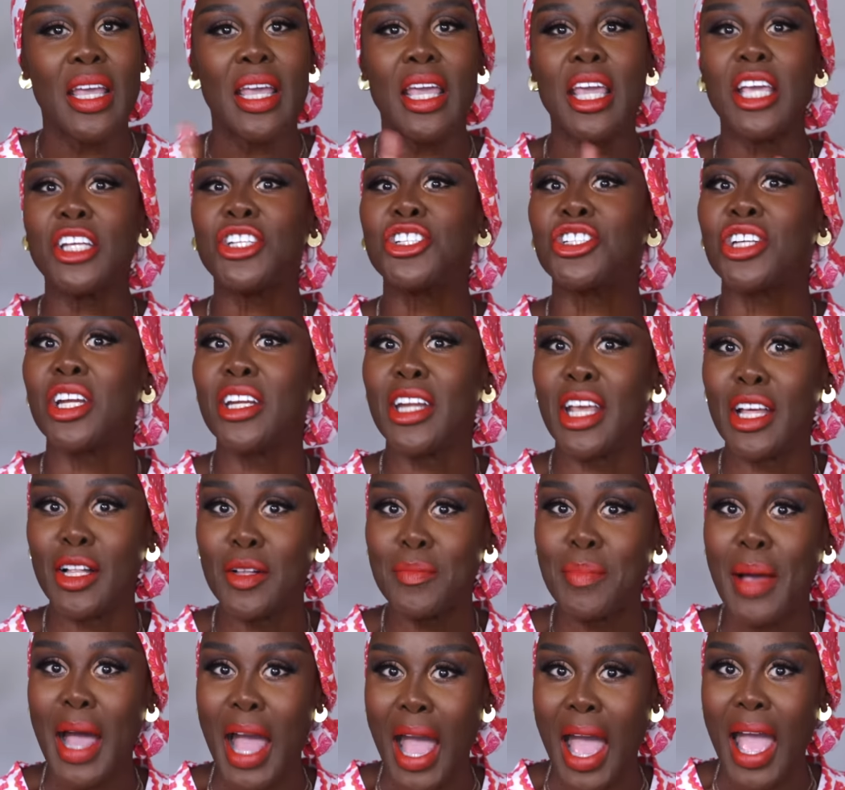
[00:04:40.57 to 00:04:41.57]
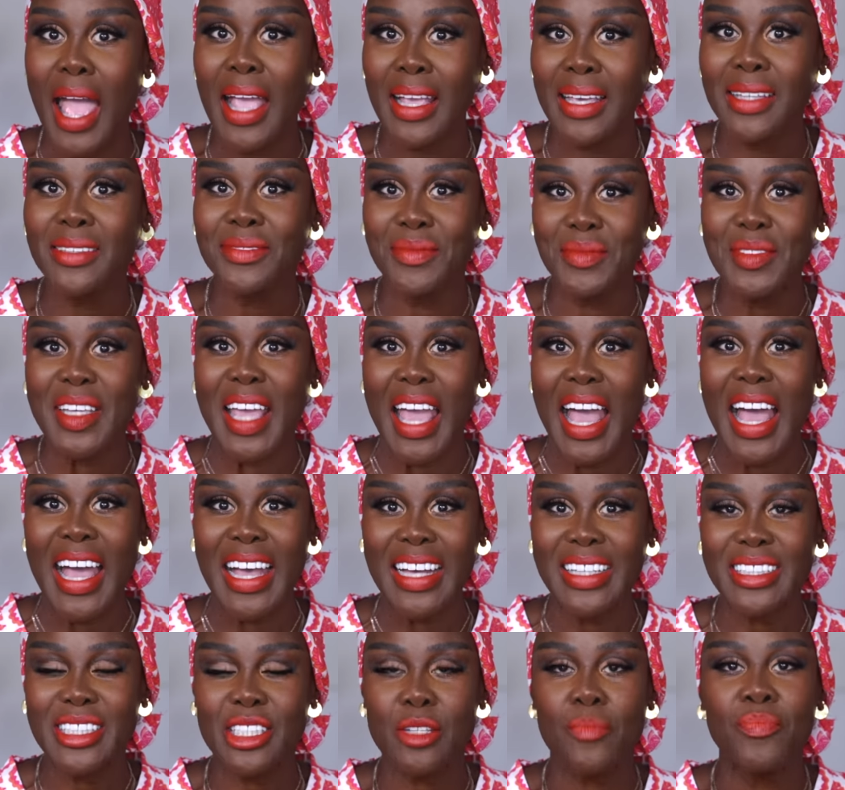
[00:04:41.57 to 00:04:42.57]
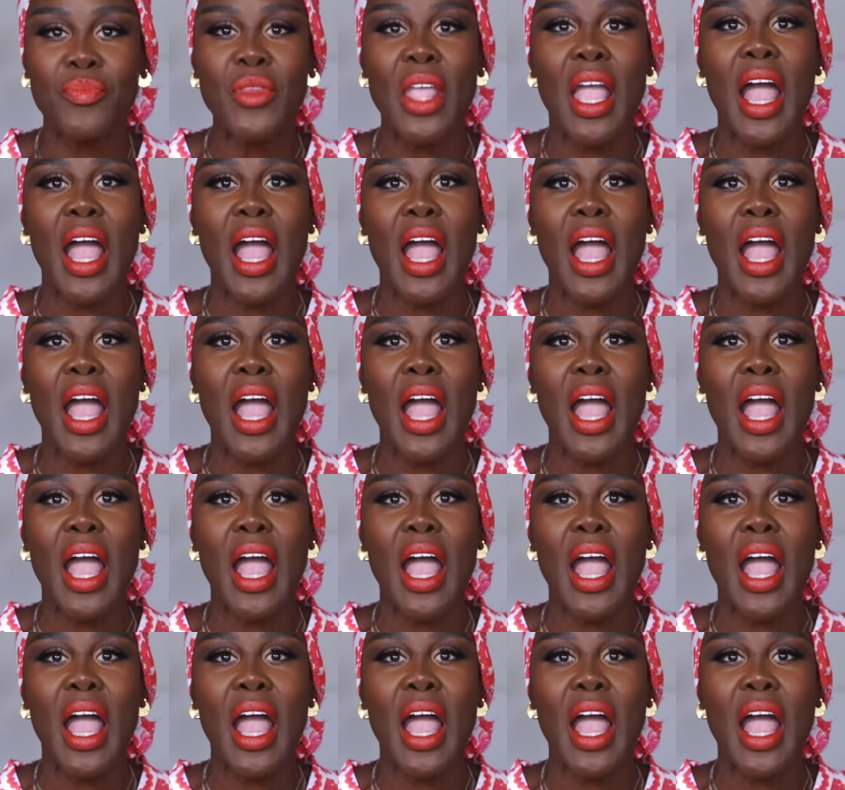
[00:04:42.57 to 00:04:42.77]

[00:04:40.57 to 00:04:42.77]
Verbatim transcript: A Chanel bag yes